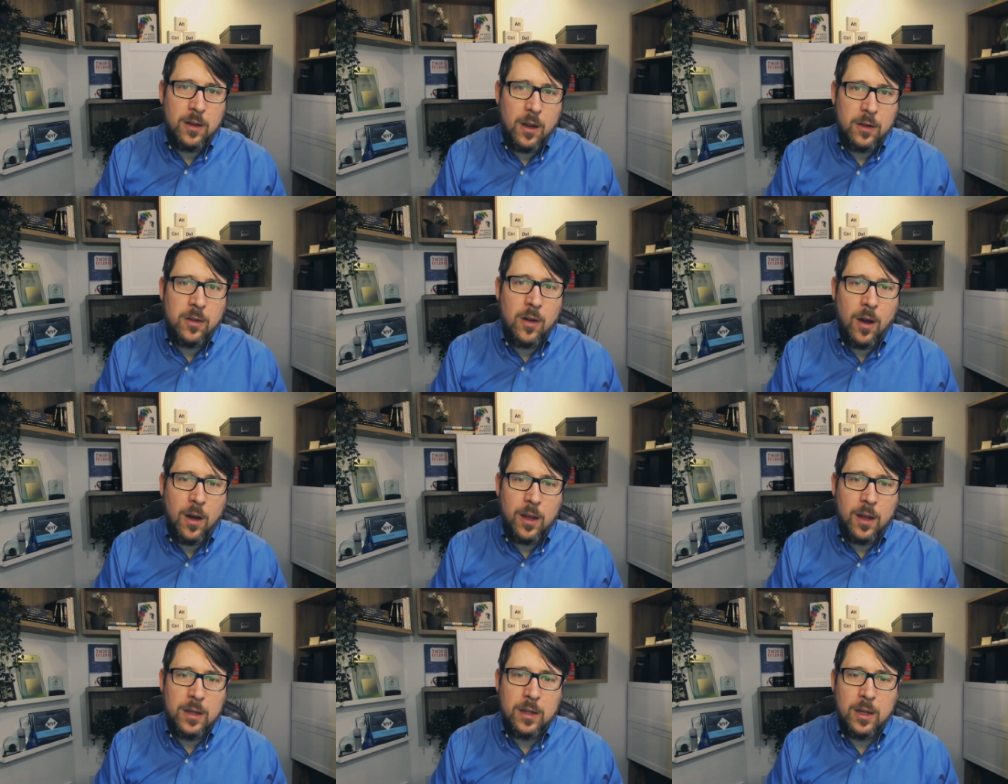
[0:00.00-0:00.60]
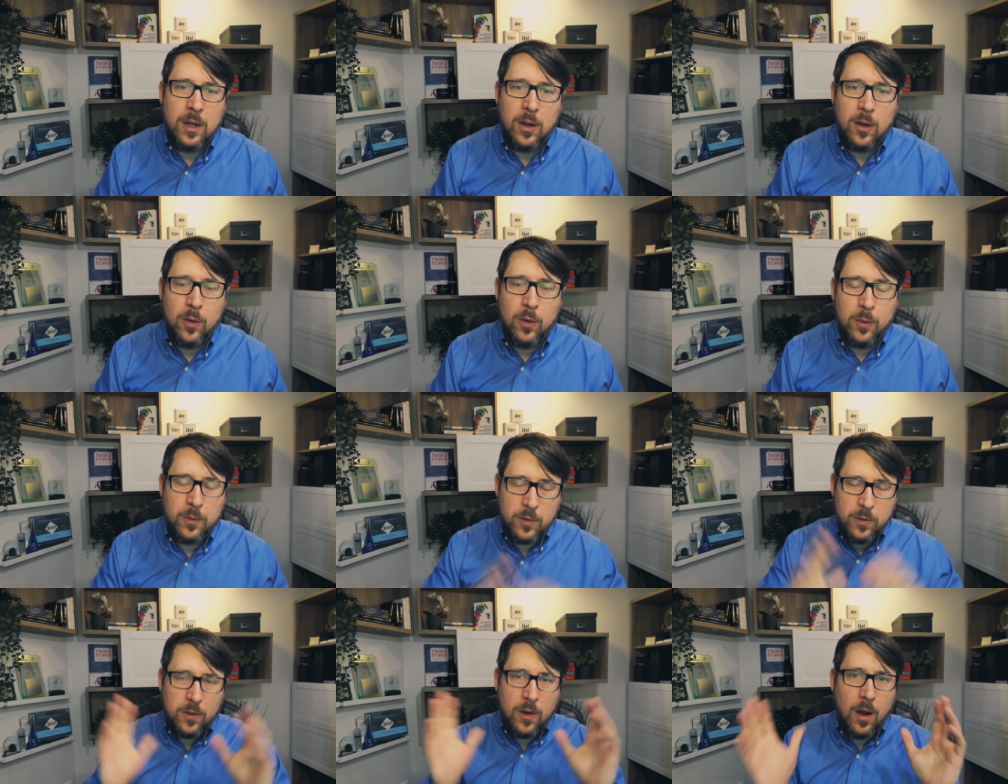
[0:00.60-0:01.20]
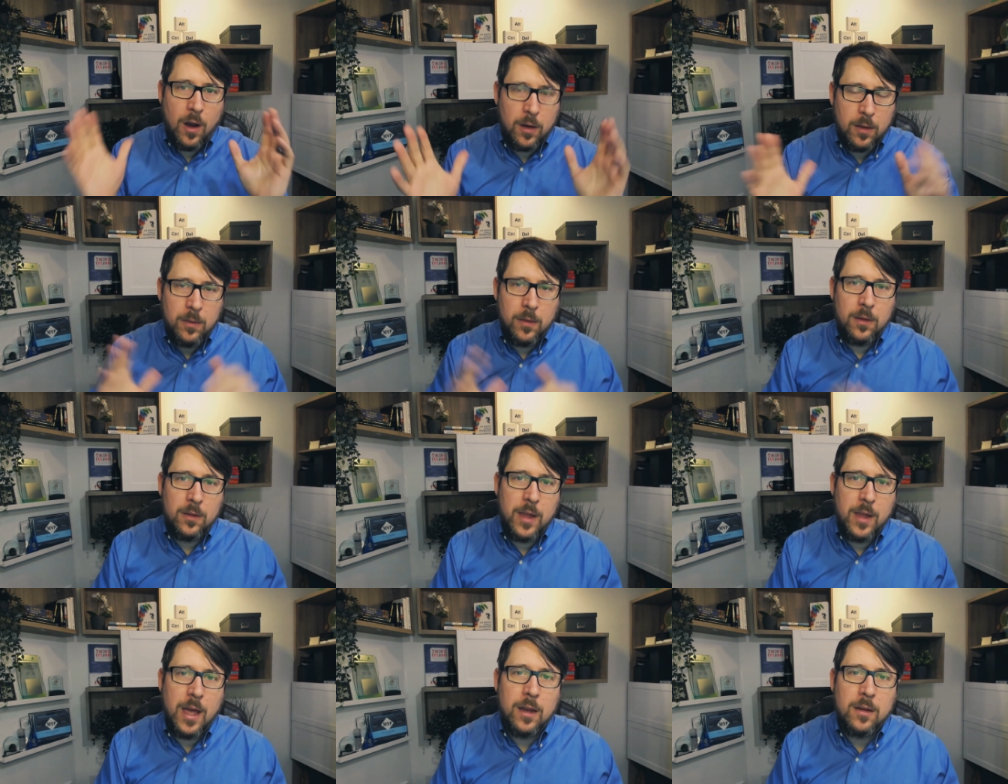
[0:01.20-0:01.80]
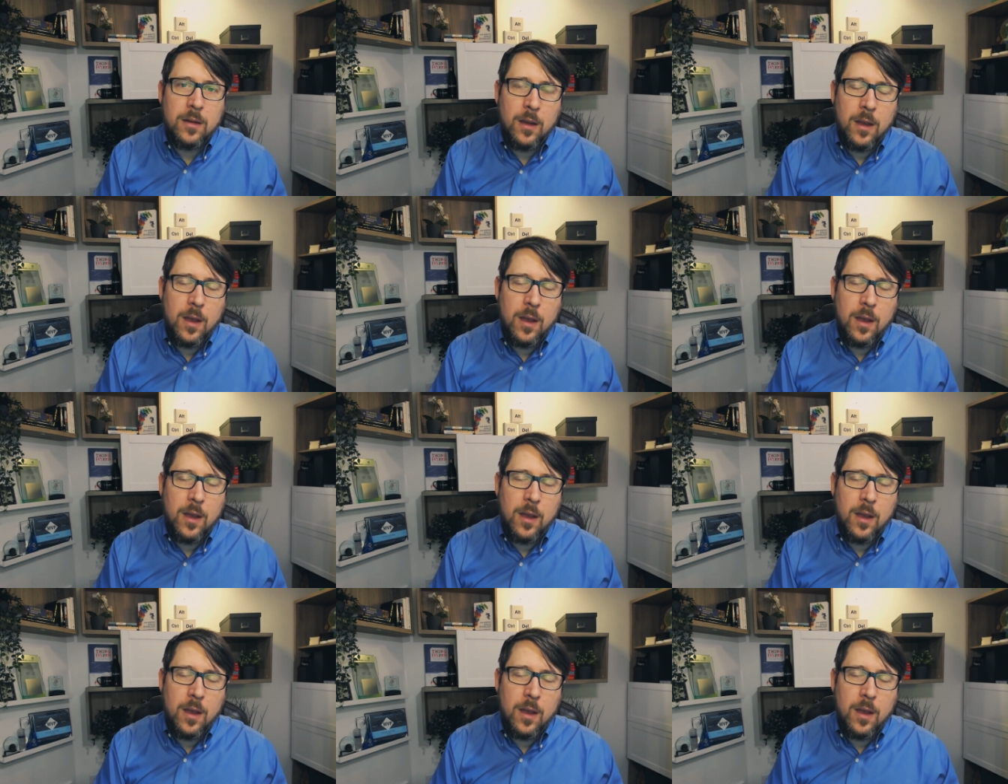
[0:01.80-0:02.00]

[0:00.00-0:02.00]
non you know stock led